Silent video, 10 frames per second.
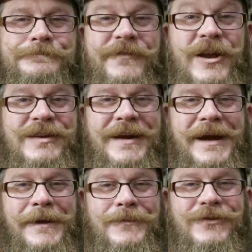Fun
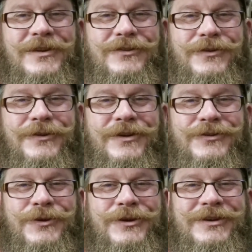times.
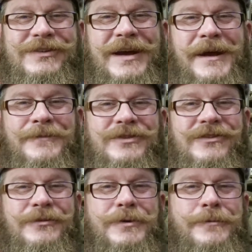These are good times in
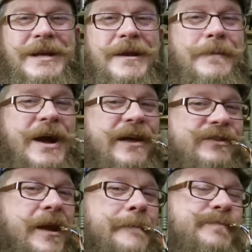suburbia
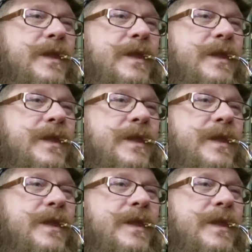Nebraska.